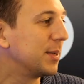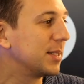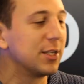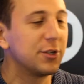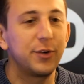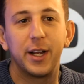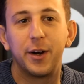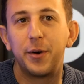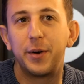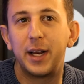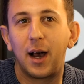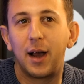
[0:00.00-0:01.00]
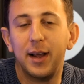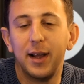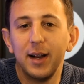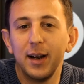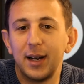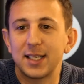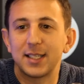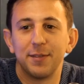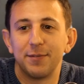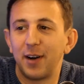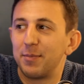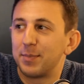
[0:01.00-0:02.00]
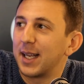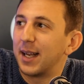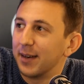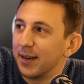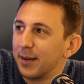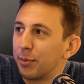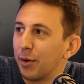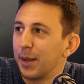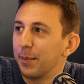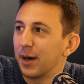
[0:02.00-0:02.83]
is literally only like less than five percent. Yeah, and much.